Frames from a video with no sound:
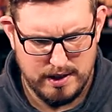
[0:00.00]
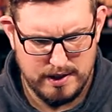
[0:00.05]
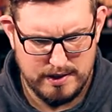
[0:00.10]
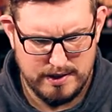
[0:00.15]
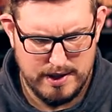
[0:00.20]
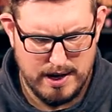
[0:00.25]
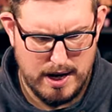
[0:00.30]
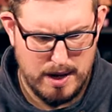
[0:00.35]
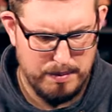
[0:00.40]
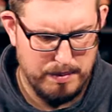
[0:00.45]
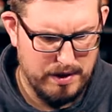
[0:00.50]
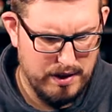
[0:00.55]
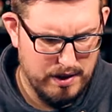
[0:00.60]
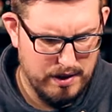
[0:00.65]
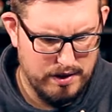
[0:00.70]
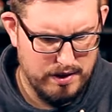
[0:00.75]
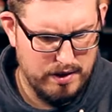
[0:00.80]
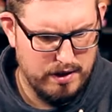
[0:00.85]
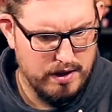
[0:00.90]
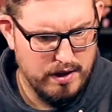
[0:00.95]
Tommy
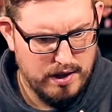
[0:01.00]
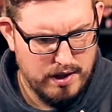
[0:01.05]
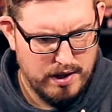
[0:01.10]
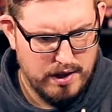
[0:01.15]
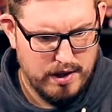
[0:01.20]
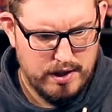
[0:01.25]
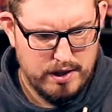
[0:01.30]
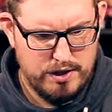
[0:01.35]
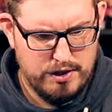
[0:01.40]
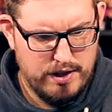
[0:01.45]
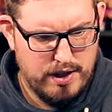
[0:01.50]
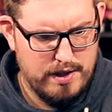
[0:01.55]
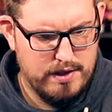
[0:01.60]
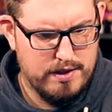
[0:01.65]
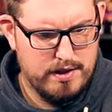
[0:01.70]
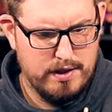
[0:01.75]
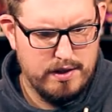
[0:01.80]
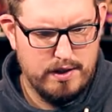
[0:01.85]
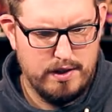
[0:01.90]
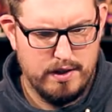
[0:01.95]
and
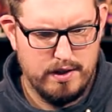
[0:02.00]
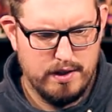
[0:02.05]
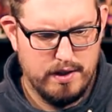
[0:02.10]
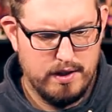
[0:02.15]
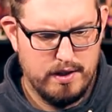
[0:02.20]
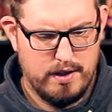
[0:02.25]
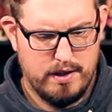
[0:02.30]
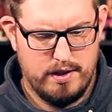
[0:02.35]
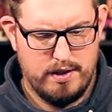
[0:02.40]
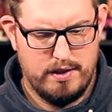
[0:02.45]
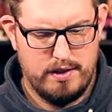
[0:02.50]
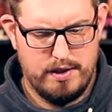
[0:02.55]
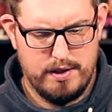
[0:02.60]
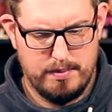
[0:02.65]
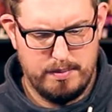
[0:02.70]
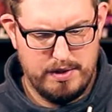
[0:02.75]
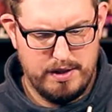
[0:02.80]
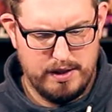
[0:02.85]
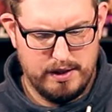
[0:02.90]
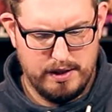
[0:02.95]
Jason here need to
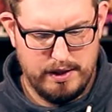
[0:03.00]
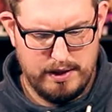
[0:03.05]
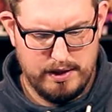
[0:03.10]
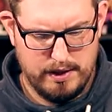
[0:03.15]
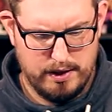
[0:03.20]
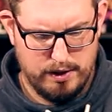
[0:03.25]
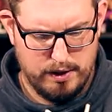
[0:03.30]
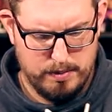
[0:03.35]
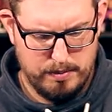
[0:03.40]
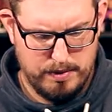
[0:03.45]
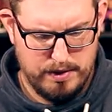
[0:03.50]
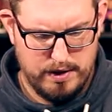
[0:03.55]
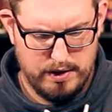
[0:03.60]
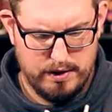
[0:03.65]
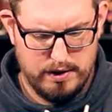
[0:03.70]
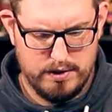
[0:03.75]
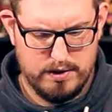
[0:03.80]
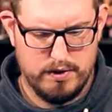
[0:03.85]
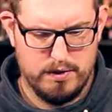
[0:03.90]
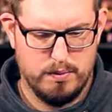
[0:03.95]
be cleaned a little bit.
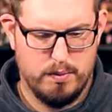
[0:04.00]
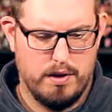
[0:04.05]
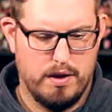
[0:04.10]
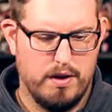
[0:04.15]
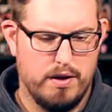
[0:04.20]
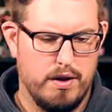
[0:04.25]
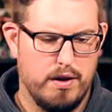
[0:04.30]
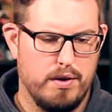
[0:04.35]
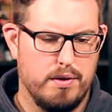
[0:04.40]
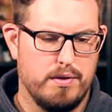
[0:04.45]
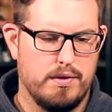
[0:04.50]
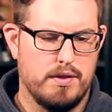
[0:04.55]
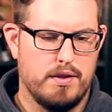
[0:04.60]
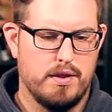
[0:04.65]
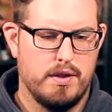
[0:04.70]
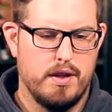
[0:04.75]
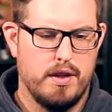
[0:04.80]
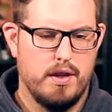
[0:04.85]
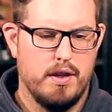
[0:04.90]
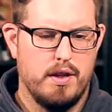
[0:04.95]
This is one of
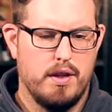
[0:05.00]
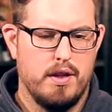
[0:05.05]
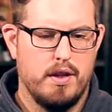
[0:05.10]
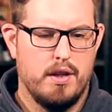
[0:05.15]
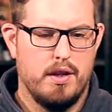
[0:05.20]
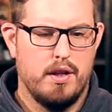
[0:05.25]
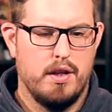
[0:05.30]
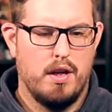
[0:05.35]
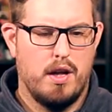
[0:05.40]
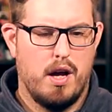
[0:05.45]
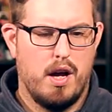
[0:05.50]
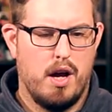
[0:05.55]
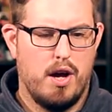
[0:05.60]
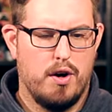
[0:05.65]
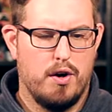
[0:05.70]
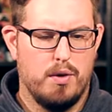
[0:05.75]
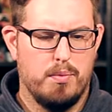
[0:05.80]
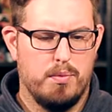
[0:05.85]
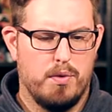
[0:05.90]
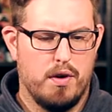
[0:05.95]
those
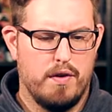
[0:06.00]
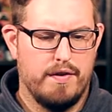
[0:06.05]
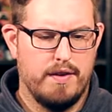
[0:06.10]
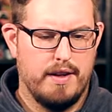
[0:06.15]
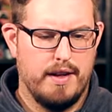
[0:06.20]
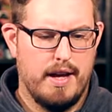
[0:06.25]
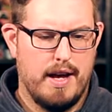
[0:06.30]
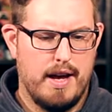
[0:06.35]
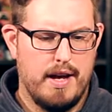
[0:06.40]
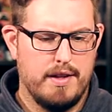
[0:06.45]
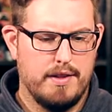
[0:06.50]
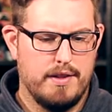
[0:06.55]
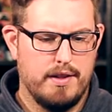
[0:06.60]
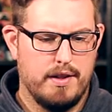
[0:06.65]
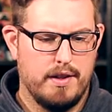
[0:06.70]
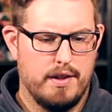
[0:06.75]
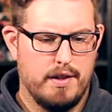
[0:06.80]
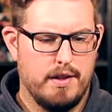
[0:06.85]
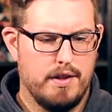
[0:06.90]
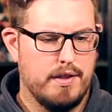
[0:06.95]
auto morphing guys
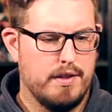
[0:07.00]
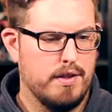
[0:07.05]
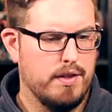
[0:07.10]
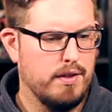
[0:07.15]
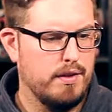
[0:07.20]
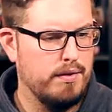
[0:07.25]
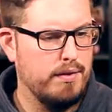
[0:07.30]
here. So